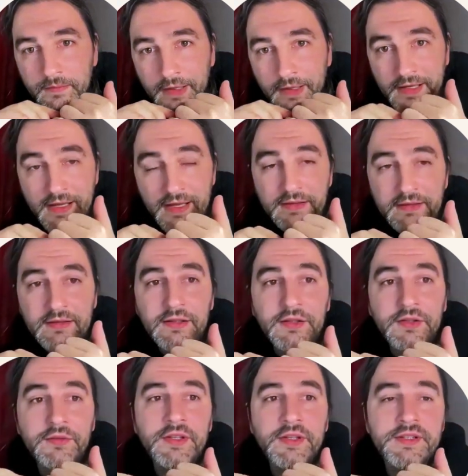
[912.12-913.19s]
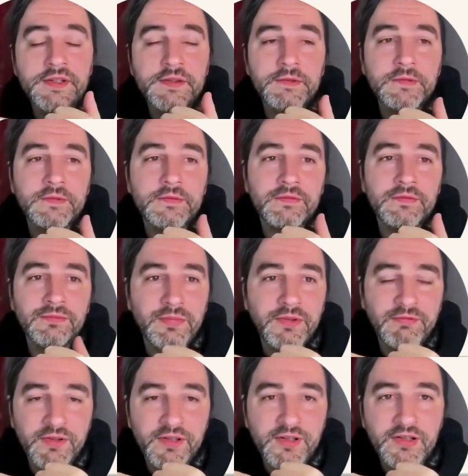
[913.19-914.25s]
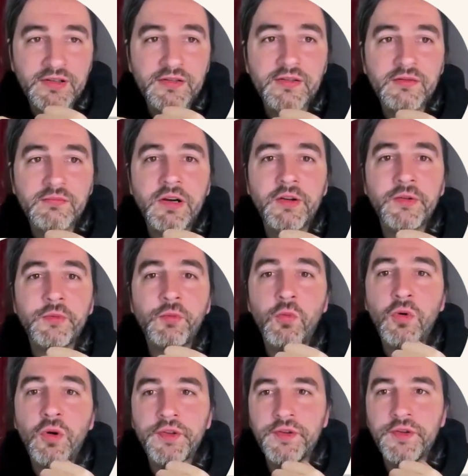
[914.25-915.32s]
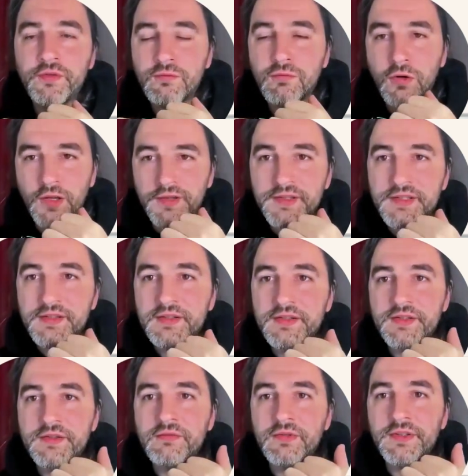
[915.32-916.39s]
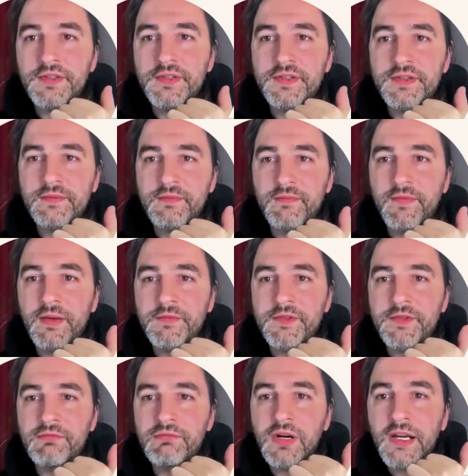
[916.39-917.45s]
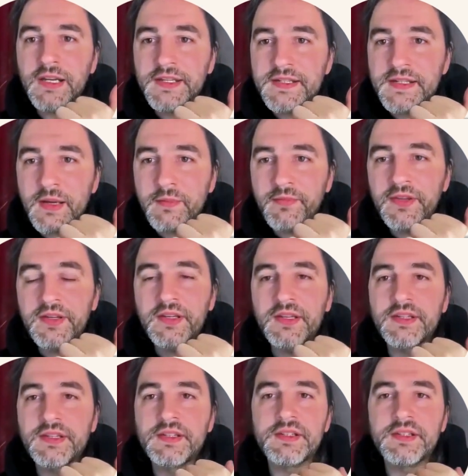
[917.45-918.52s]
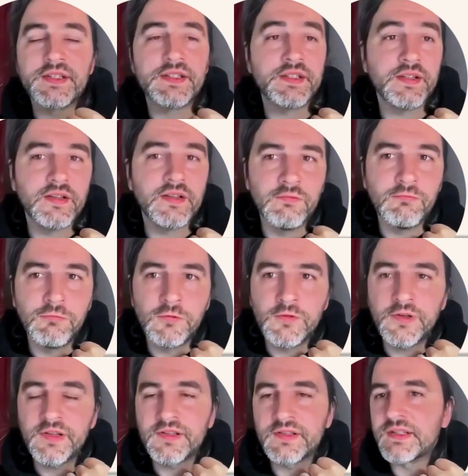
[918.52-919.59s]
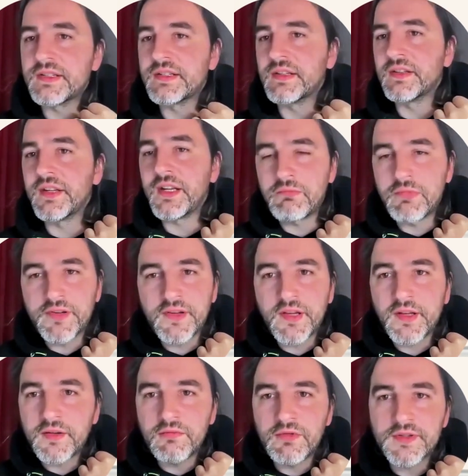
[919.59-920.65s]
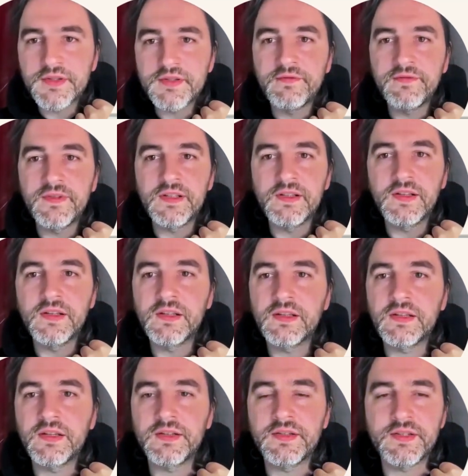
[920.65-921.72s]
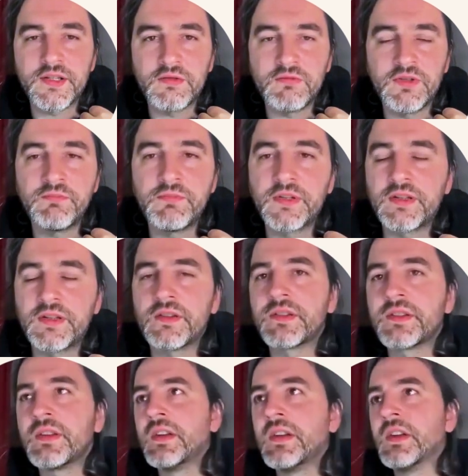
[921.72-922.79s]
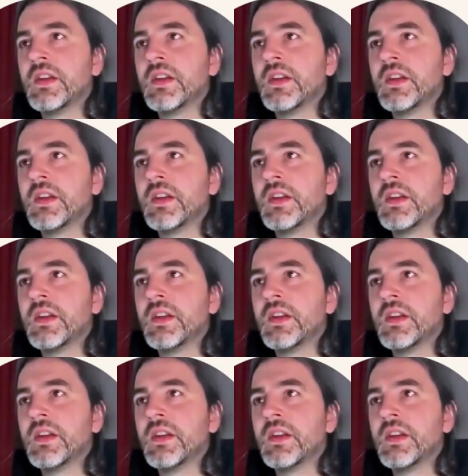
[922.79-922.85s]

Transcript: Again, you need to be very clear about what you want. Do you want them to write something? Is this a single word? Is this a number that you want to fill in, and so on? Because